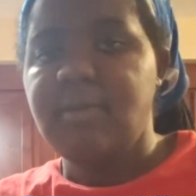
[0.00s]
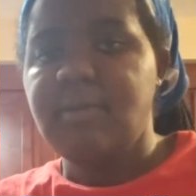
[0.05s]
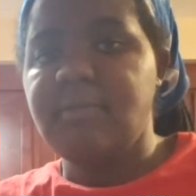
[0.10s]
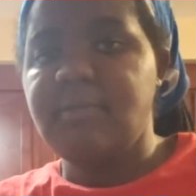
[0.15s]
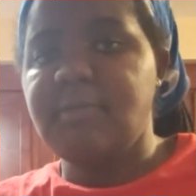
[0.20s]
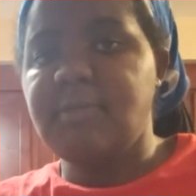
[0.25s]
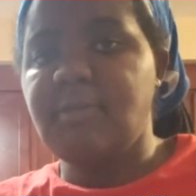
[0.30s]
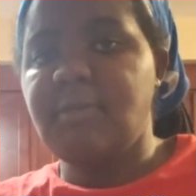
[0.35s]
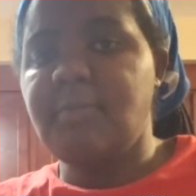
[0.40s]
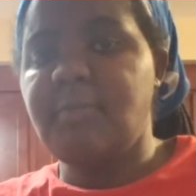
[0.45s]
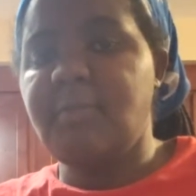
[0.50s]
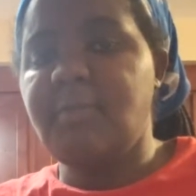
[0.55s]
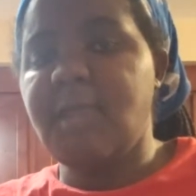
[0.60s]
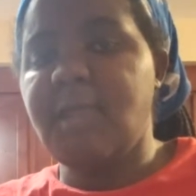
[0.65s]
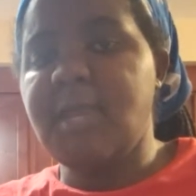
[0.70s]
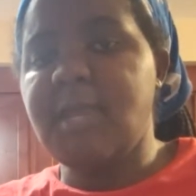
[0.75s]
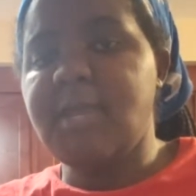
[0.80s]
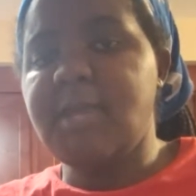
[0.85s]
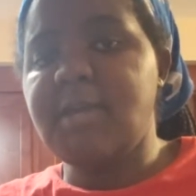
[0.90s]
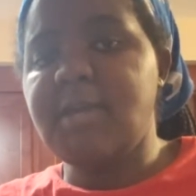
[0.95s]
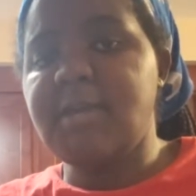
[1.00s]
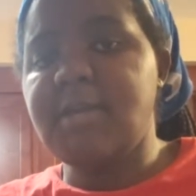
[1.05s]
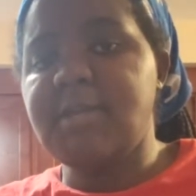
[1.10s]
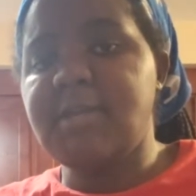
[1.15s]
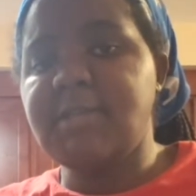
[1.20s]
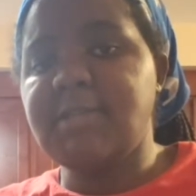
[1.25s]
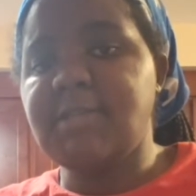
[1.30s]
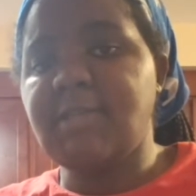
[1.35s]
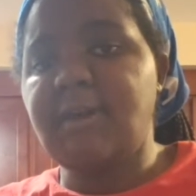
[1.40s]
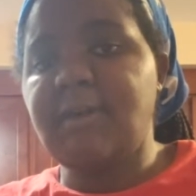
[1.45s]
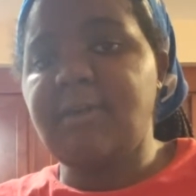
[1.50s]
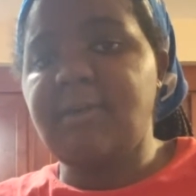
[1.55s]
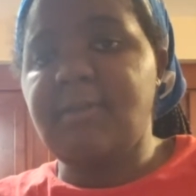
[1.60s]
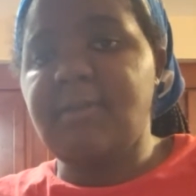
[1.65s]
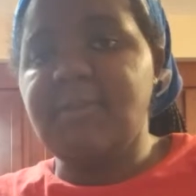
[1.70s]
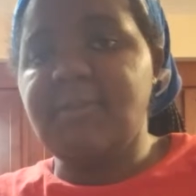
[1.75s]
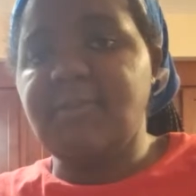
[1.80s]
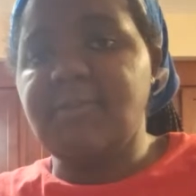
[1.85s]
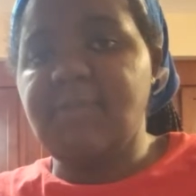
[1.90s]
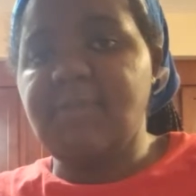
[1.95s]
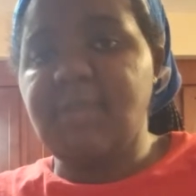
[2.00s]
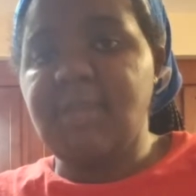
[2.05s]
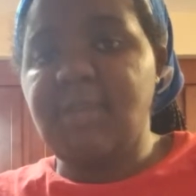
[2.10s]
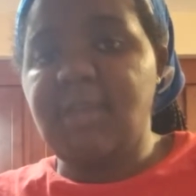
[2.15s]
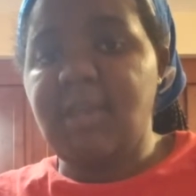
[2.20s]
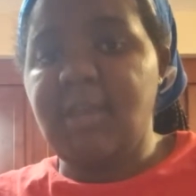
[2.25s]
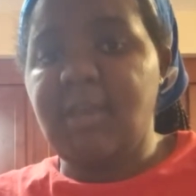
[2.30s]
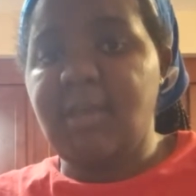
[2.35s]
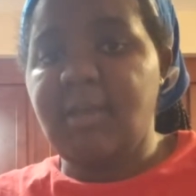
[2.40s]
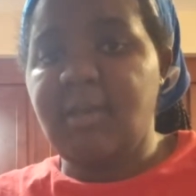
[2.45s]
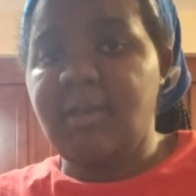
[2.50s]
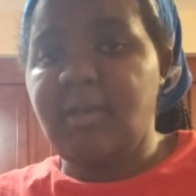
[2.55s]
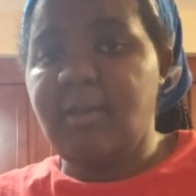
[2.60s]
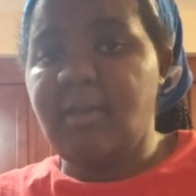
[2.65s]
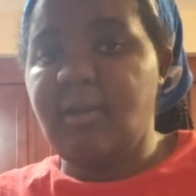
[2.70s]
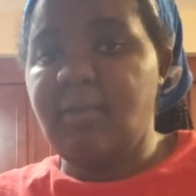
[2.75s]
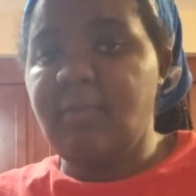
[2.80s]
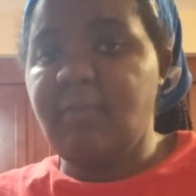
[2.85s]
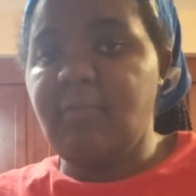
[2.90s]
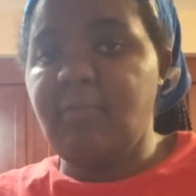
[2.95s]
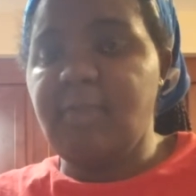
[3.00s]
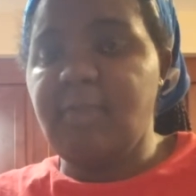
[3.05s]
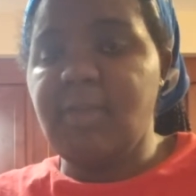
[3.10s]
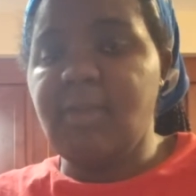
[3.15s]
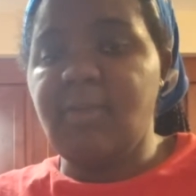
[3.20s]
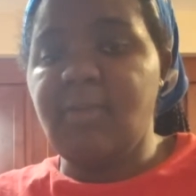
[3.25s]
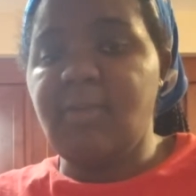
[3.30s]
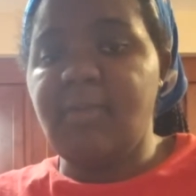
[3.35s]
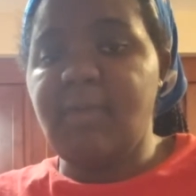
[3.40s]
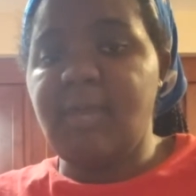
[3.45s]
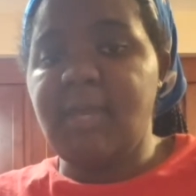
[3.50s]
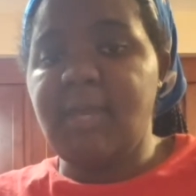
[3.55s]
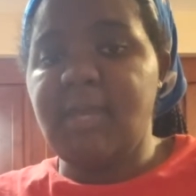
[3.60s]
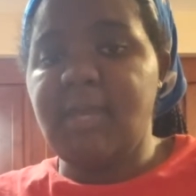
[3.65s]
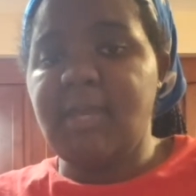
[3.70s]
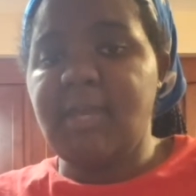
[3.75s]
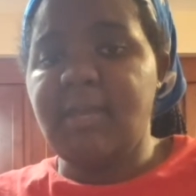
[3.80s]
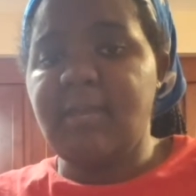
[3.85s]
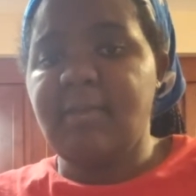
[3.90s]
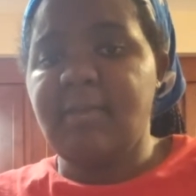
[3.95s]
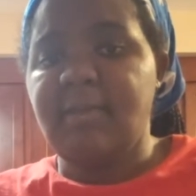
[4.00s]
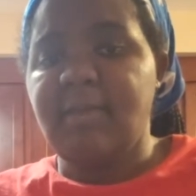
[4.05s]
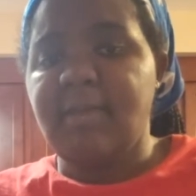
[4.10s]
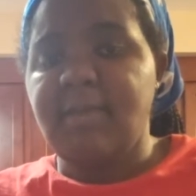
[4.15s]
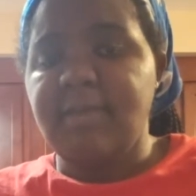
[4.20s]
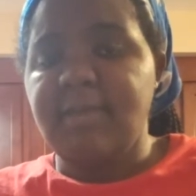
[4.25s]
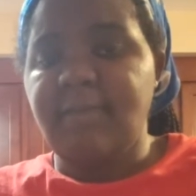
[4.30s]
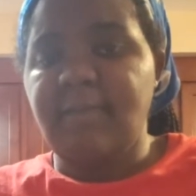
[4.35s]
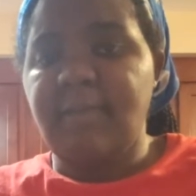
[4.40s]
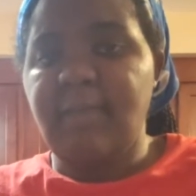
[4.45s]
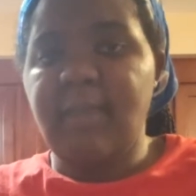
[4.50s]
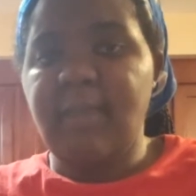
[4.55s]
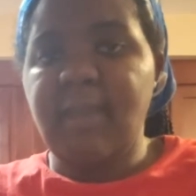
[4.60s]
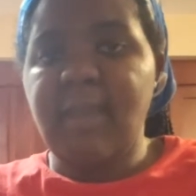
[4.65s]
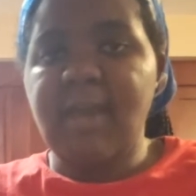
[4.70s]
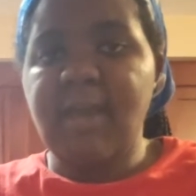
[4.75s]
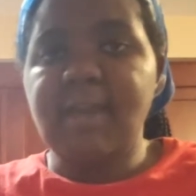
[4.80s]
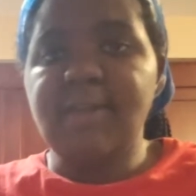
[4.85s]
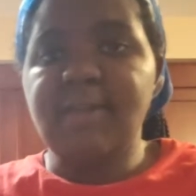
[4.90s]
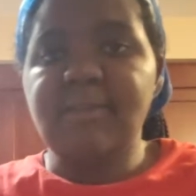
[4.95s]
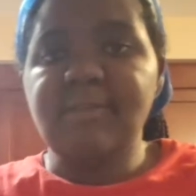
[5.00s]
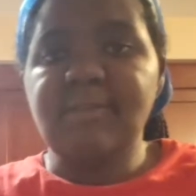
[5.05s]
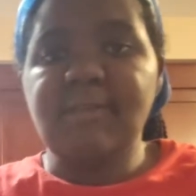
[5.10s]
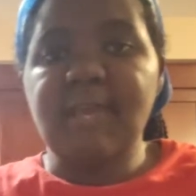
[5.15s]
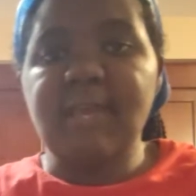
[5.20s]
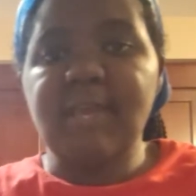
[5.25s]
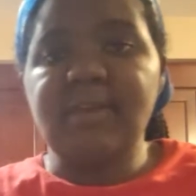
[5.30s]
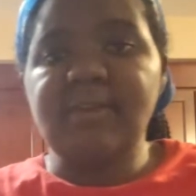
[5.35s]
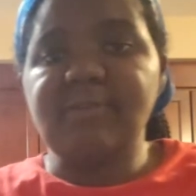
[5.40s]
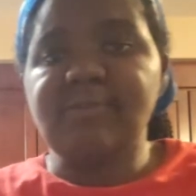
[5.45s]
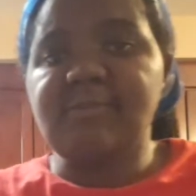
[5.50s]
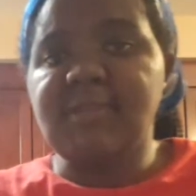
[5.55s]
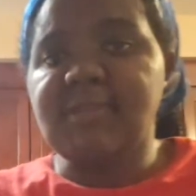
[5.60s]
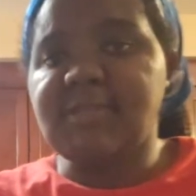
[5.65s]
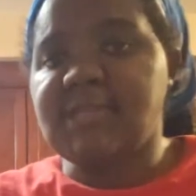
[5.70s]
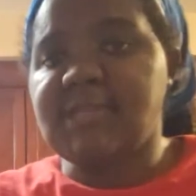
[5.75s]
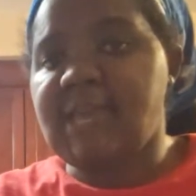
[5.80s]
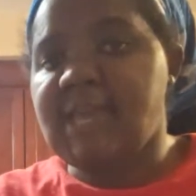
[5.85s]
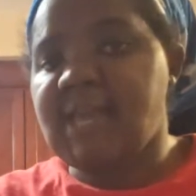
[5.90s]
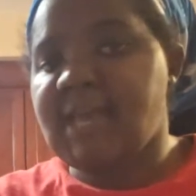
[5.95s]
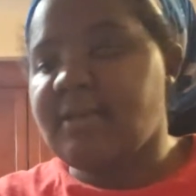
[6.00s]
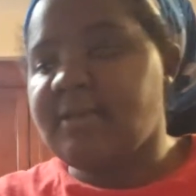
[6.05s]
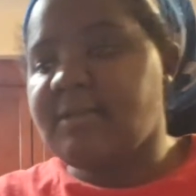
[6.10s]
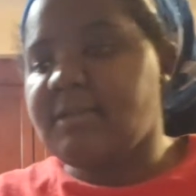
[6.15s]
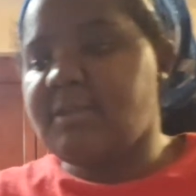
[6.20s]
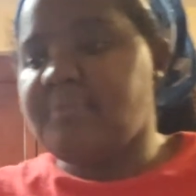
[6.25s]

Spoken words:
So meringue cookies don't usually go really quick. They usually take a little